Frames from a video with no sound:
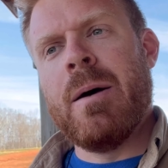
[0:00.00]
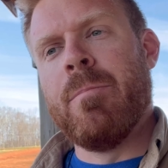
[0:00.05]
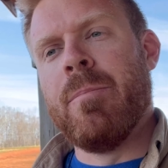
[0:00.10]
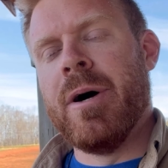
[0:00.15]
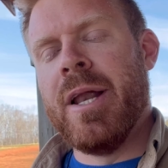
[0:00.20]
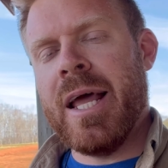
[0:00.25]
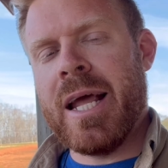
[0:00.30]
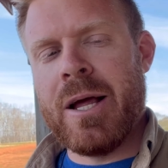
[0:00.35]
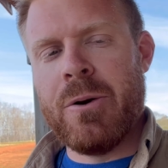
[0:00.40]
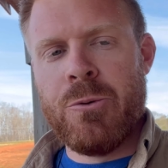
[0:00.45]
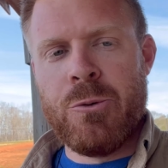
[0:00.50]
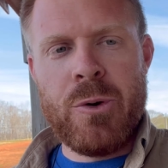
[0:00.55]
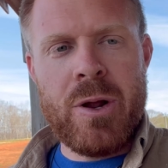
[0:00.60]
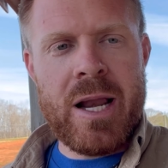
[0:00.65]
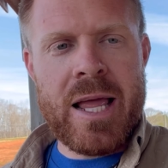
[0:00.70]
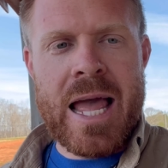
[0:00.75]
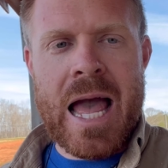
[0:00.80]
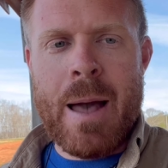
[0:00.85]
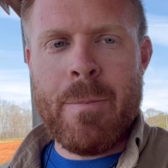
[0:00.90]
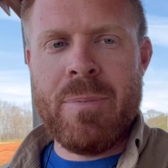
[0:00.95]
but it could
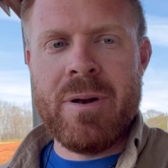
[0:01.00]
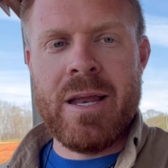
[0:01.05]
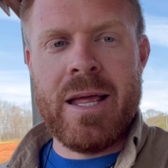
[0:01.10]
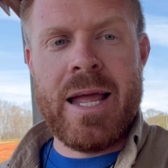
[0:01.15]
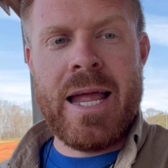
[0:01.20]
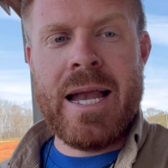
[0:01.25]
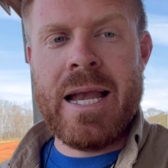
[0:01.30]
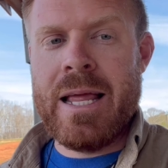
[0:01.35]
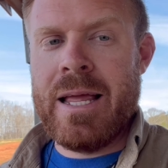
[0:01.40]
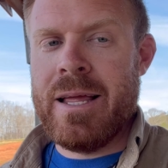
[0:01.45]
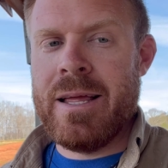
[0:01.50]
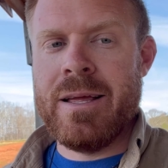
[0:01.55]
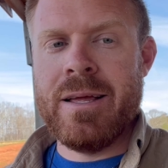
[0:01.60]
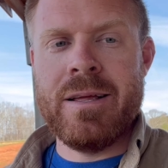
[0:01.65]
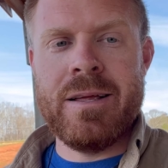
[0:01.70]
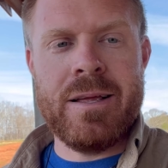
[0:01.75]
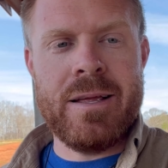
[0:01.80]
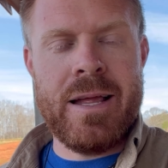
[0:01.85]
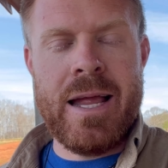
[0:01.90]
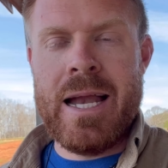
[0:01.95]
really happen to
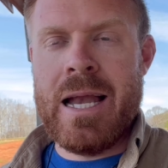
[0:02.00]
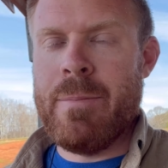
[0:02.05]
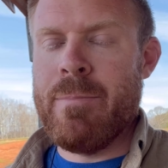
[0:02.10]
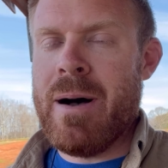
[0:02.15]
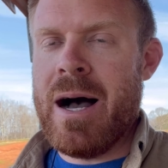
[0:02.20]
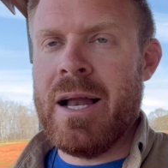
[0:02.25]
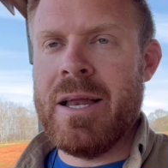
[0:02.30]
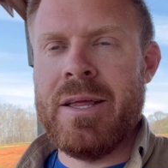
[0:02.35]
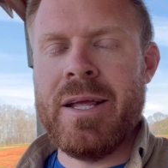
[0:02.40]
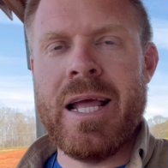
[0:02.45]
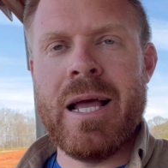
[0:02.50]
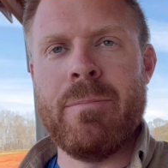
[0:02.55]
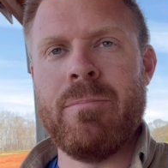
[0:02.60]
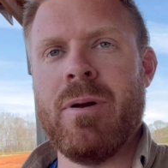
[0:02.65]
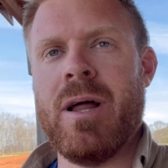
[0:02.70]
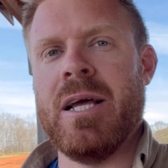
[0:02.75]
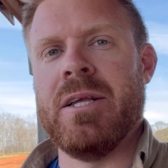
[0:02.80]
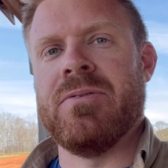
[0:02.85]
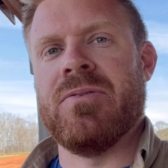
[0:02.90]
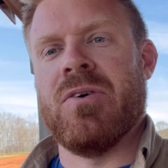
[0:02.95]
anybody you get
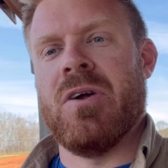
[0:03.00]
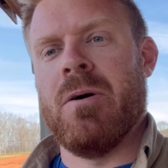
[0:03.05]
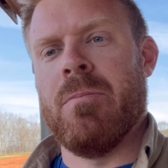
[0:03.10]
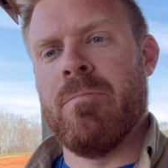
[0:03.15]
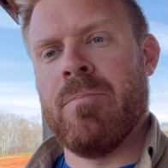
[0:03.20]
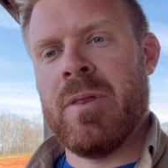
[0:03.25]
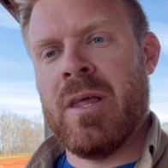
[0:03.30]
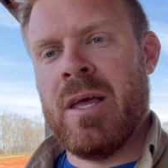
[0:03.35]
blades from.